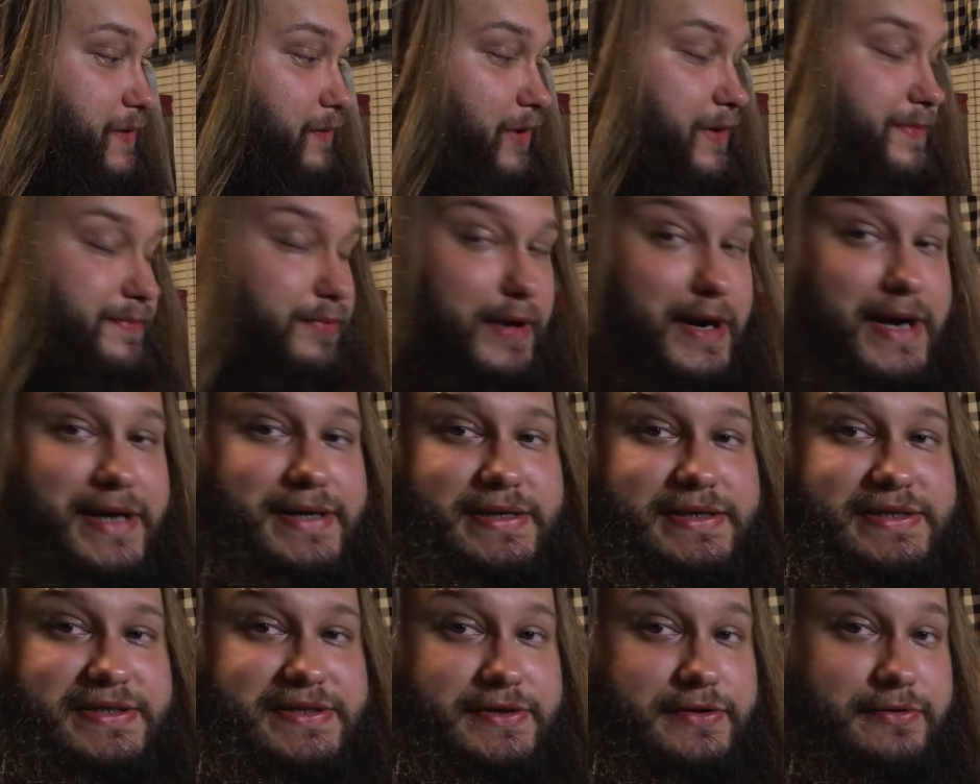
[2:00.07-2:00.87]

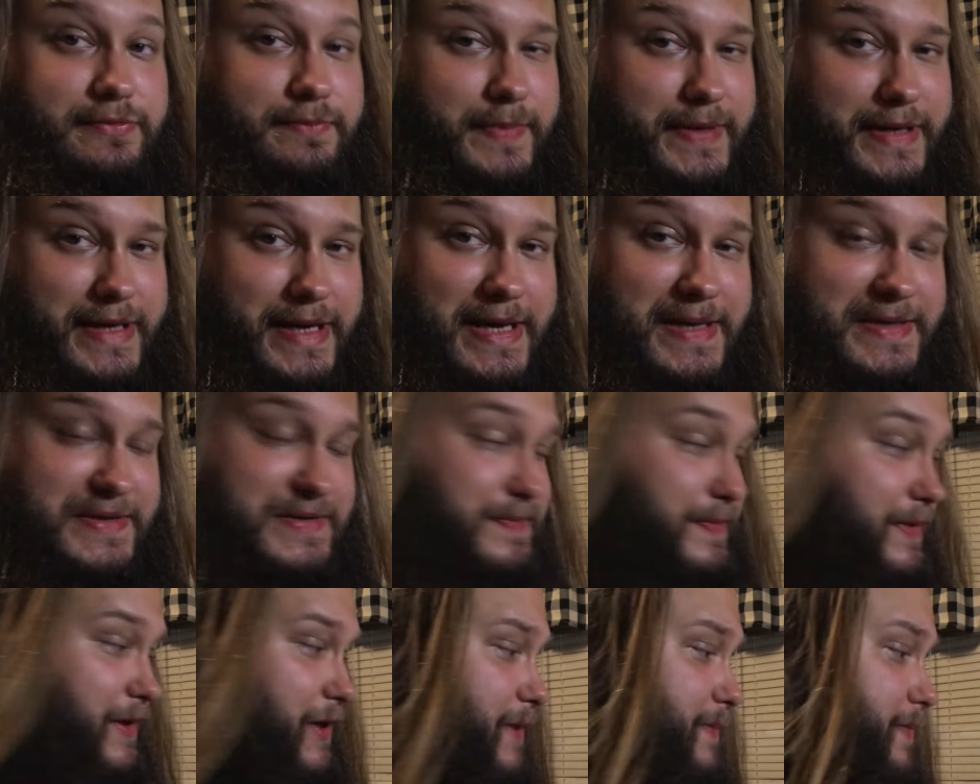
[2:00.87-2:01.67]
rebranded to
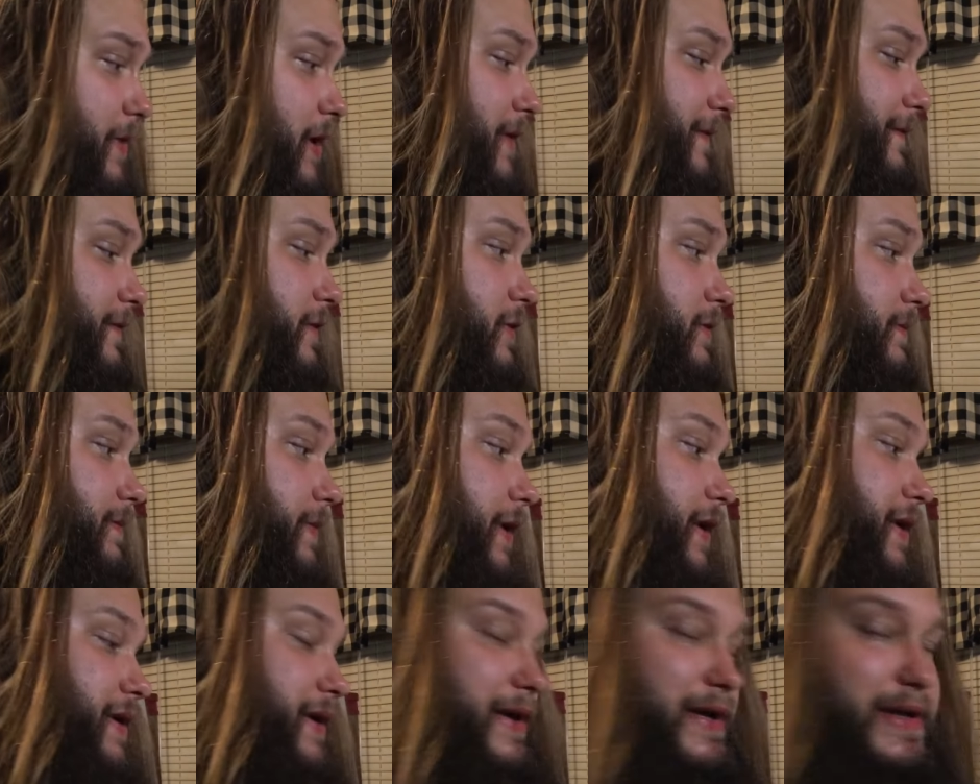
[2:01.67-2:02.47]
BSB buffer,
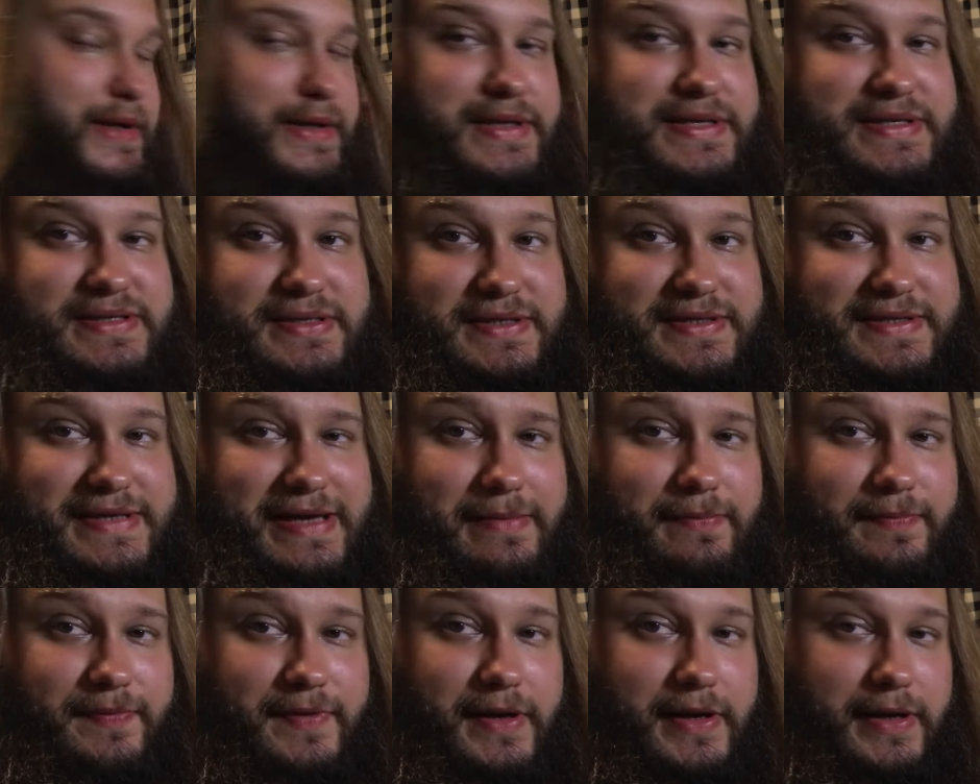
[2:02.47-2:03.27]
but it is the
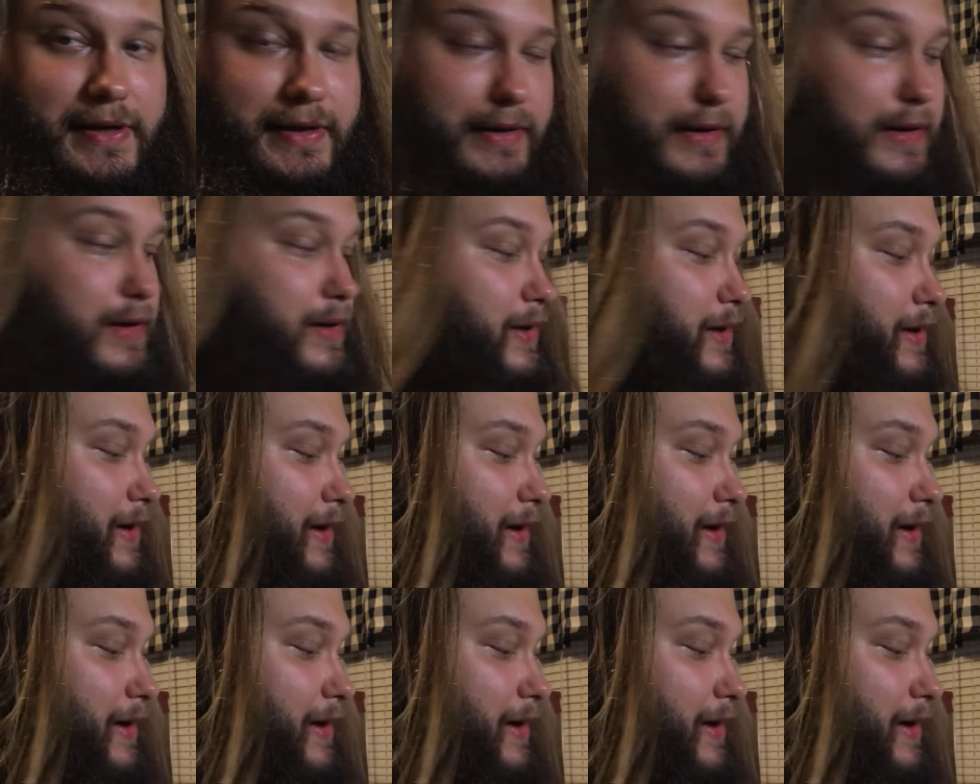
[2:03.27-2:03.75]
same thing.